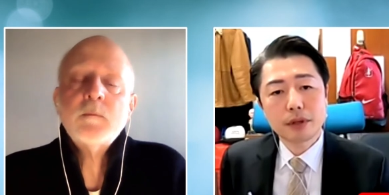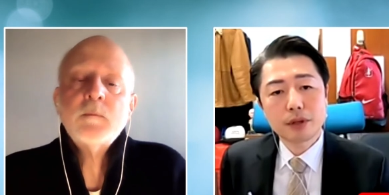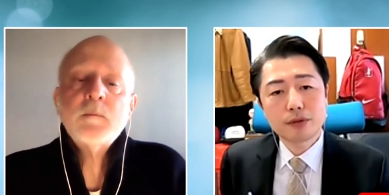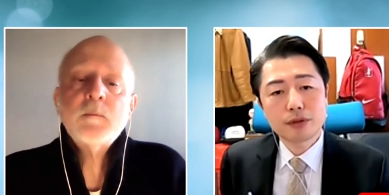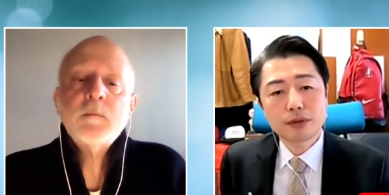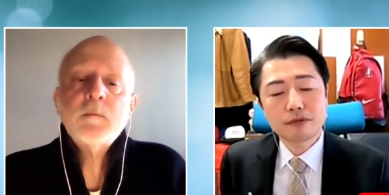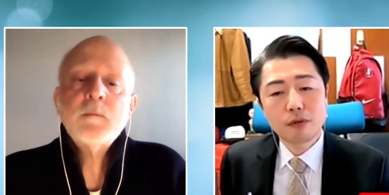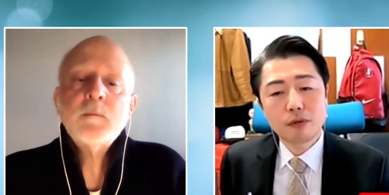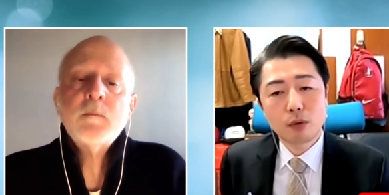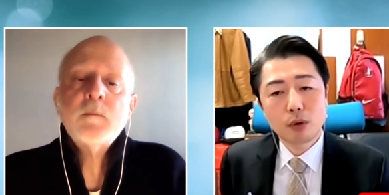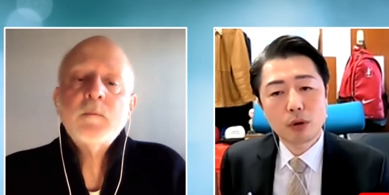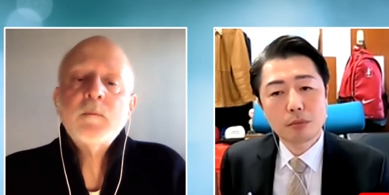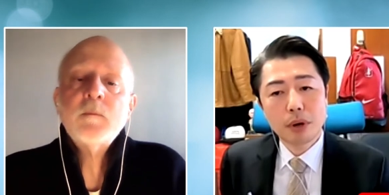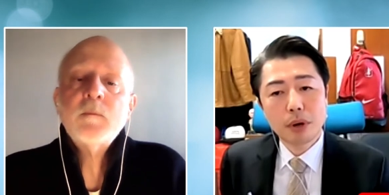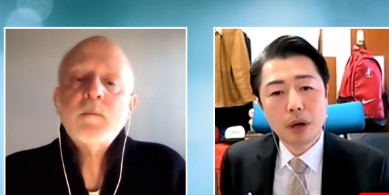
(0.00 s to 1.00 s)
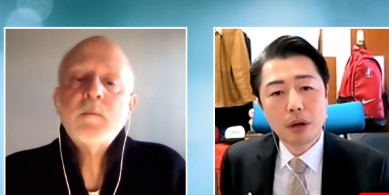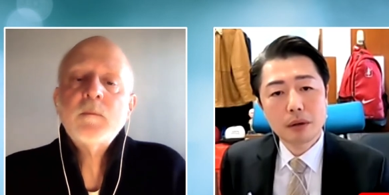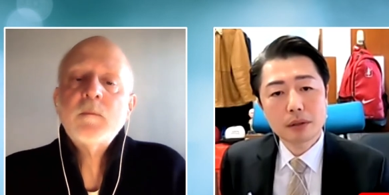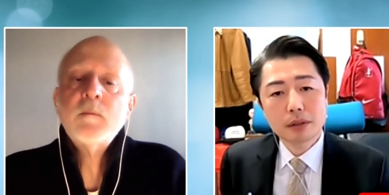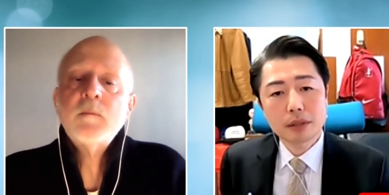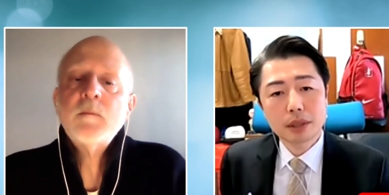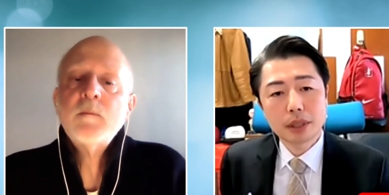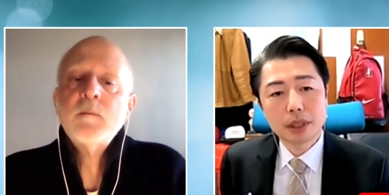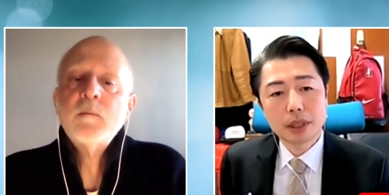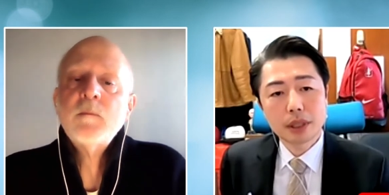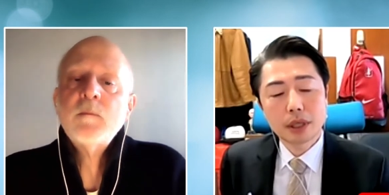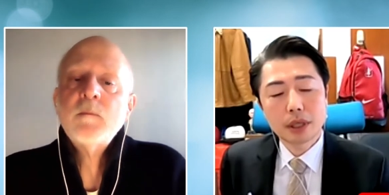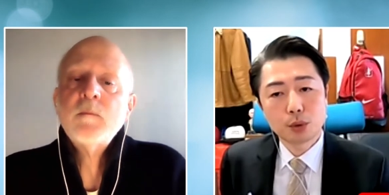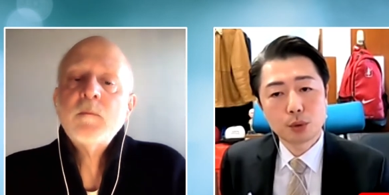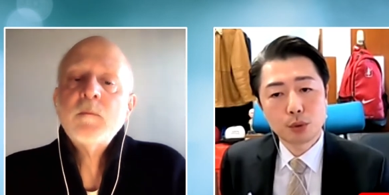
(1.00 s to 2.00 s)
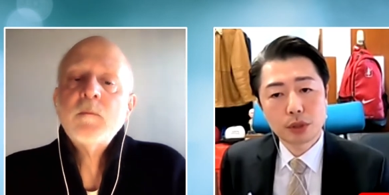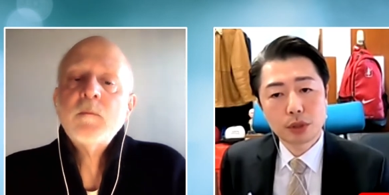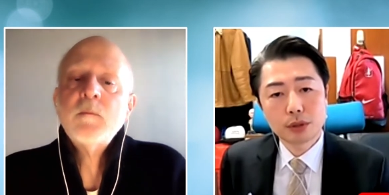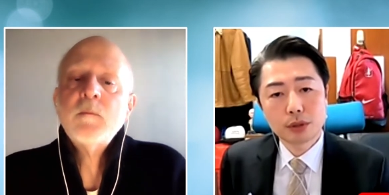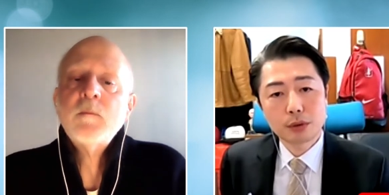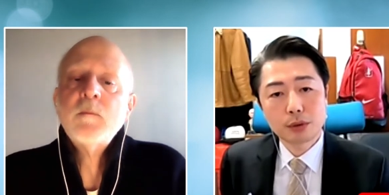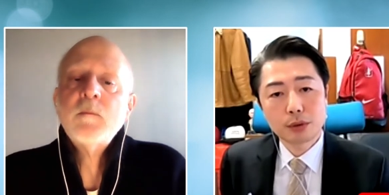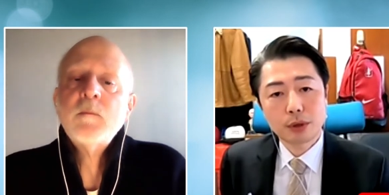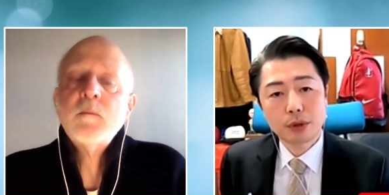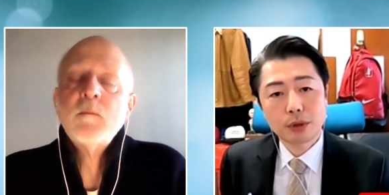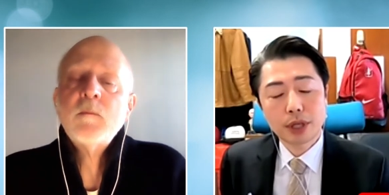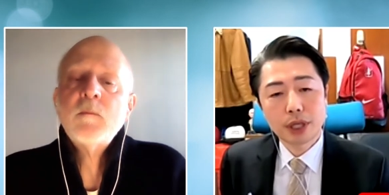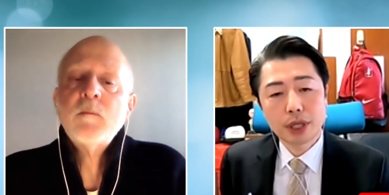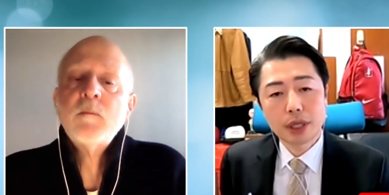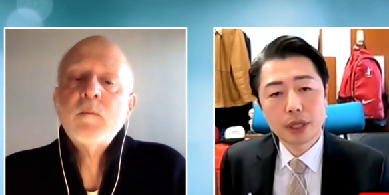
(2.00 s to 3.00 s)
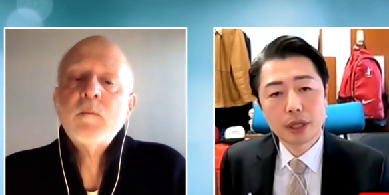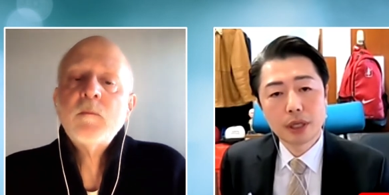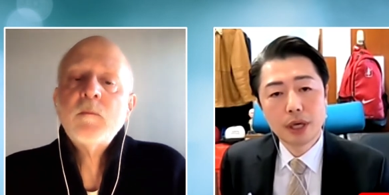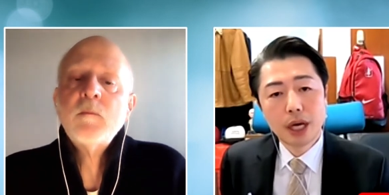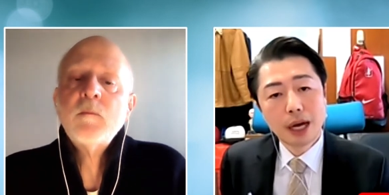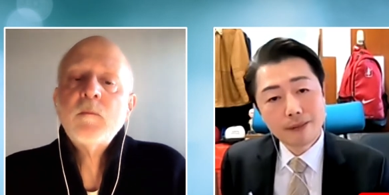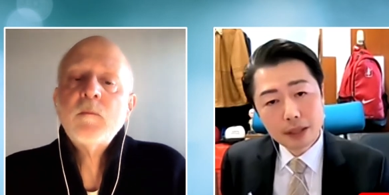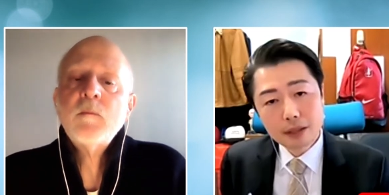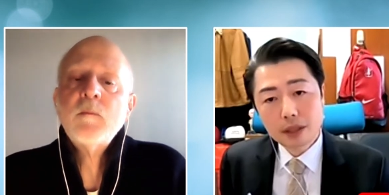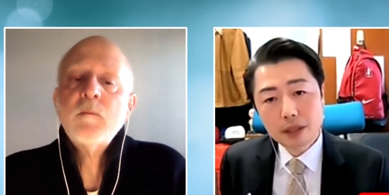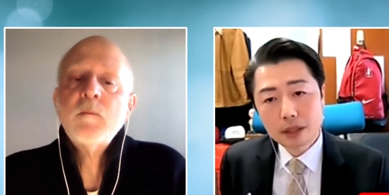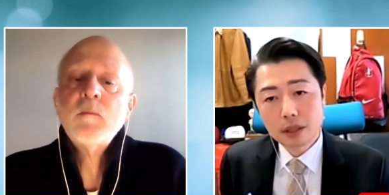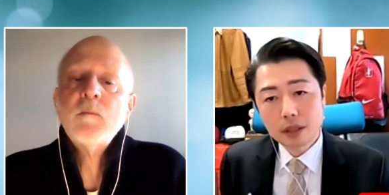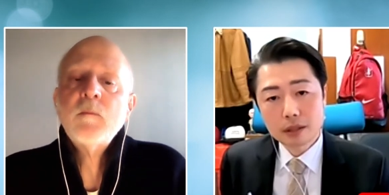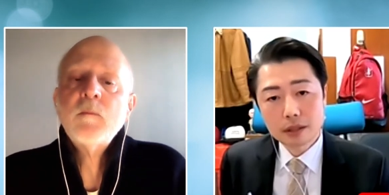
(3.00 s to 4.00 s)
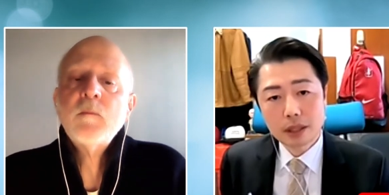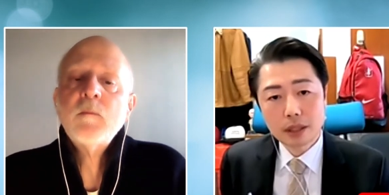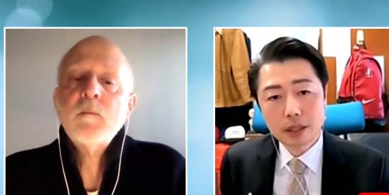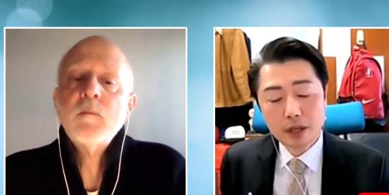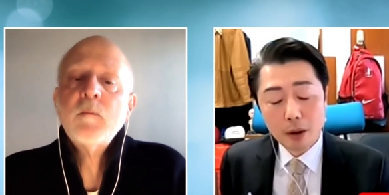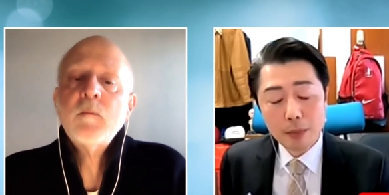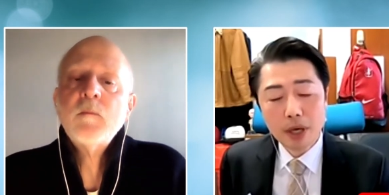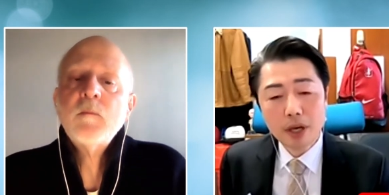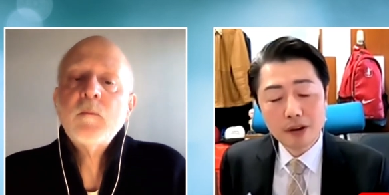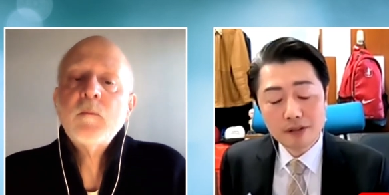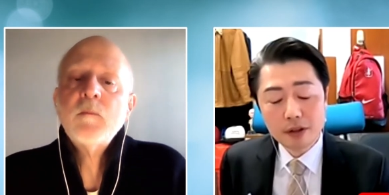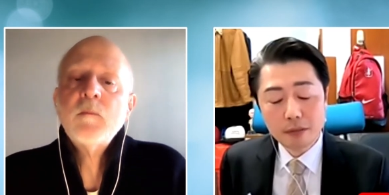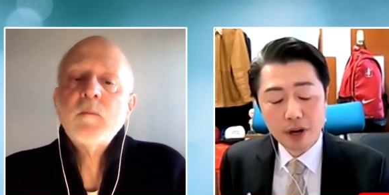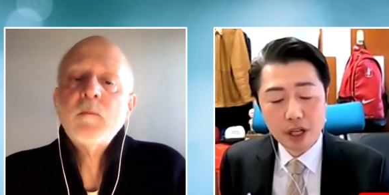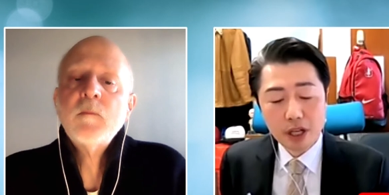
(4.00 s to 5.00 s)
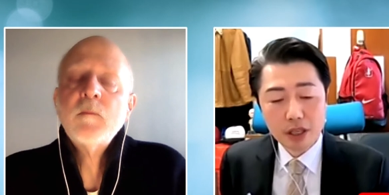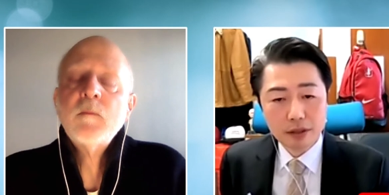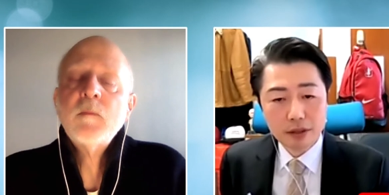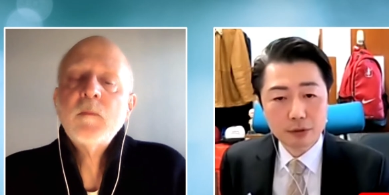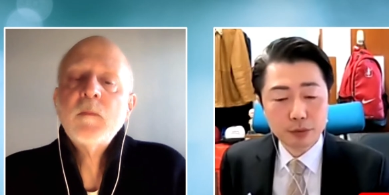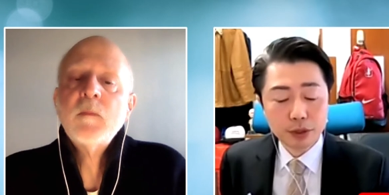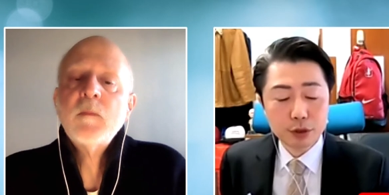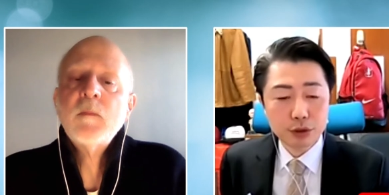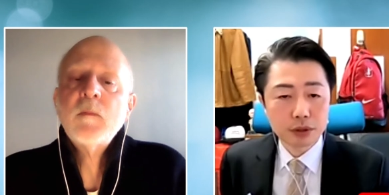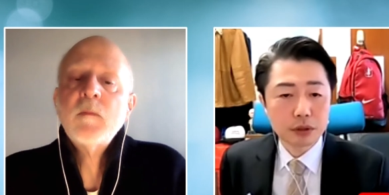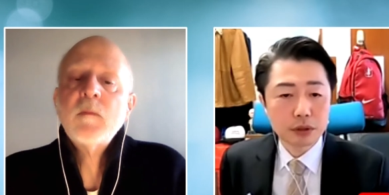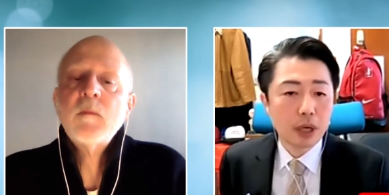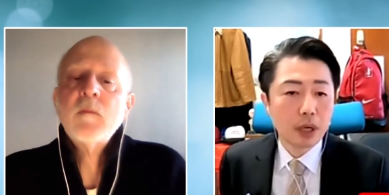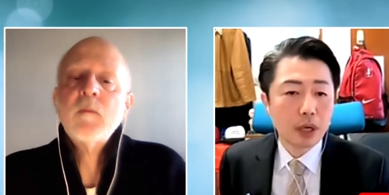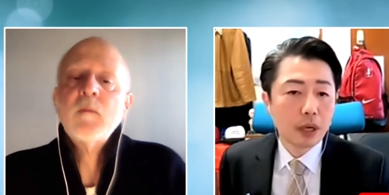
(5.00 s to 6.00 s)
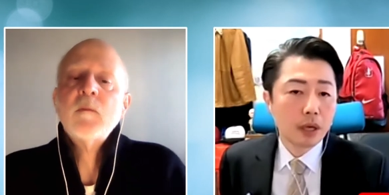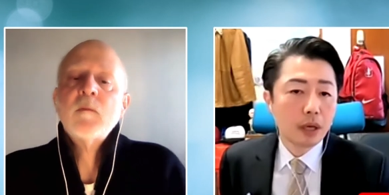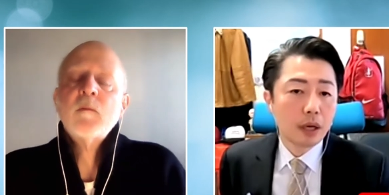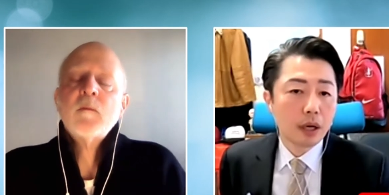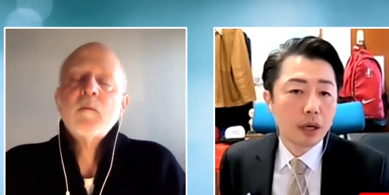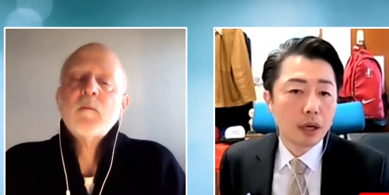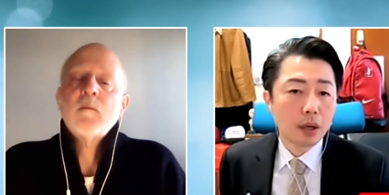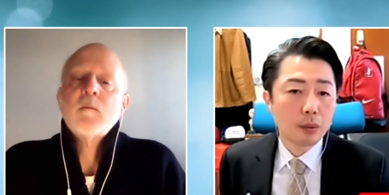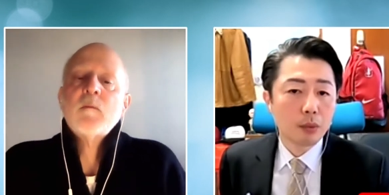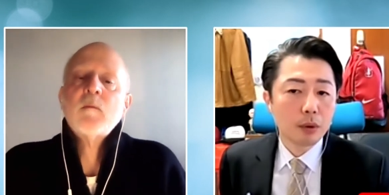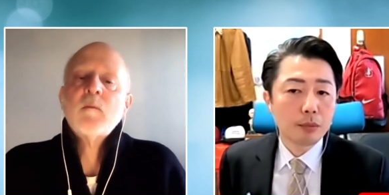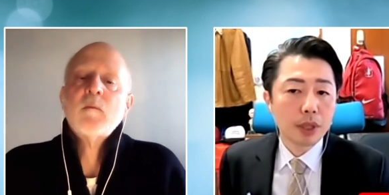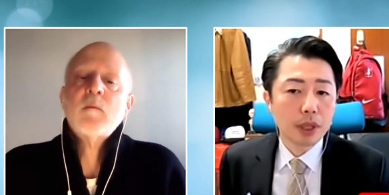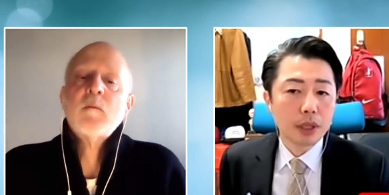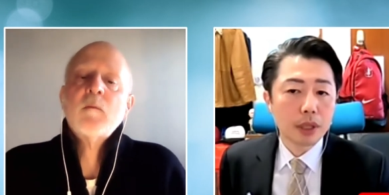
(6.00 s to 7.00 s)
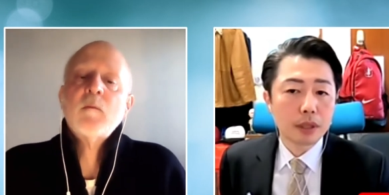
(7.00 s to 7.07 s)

Speaker 1: foreign policy uh, toward North Korea, I mean, the, the, the coming of the Biden administration uh, will be,